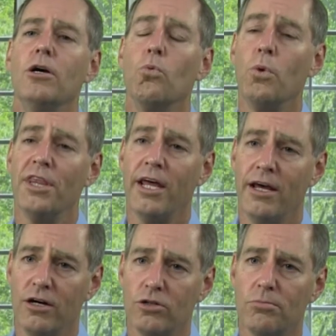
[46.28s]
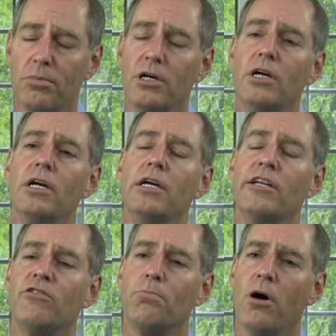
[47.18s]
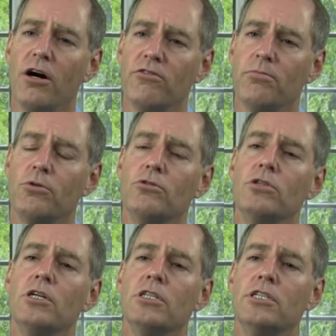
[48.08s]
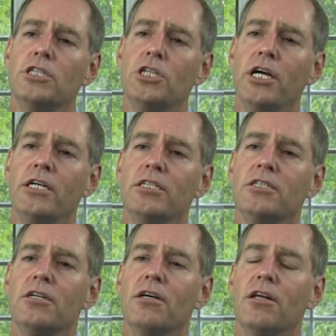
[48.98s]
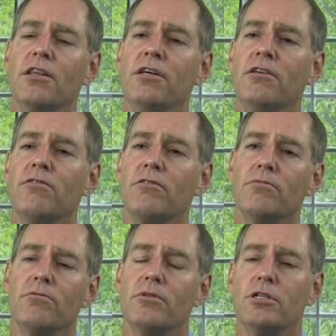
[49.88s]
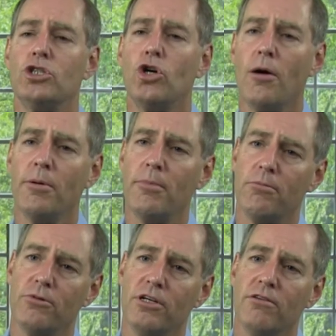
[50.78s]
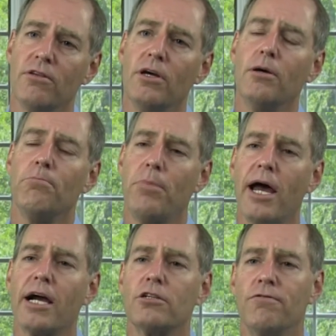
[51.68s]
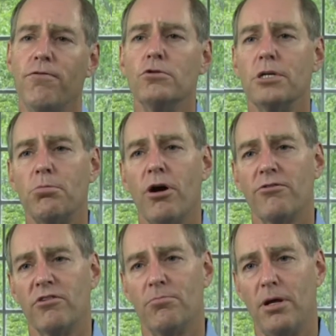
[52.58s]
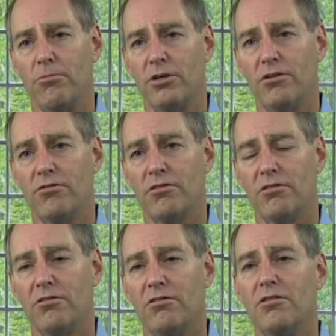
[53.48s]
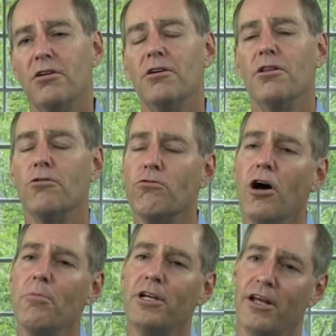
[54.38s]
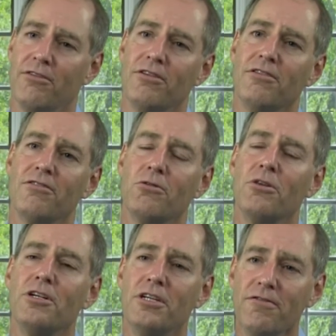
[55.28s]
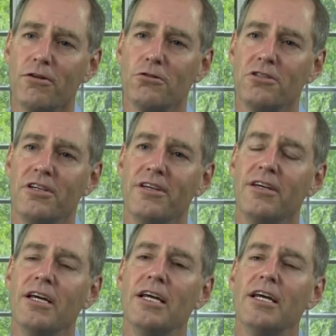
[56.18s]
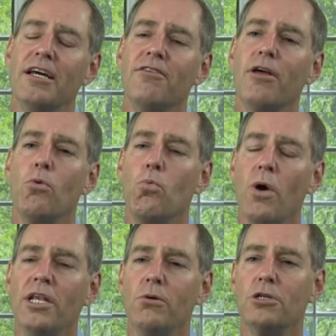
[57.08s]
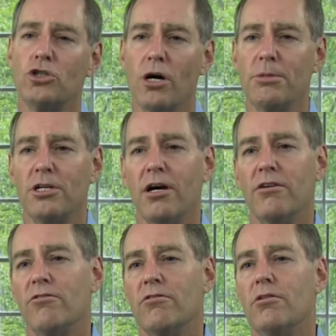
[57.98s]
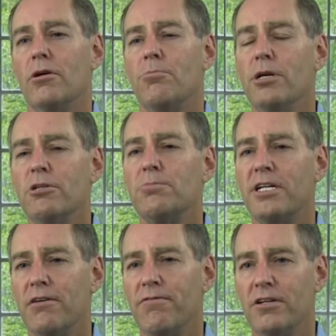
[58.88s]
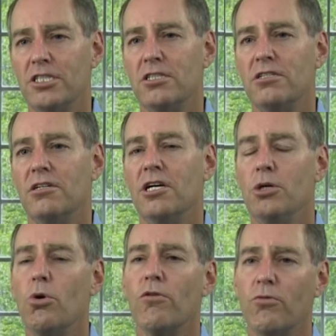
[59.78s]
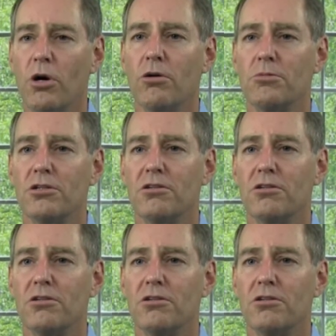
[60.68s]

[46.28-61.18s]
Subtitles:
with help, it's possible to change these trauma memories back to fully processed memories. The rub, in essence, or the difficulty, is that when you were traumatized, pretty much by definition, you were overwhelmed.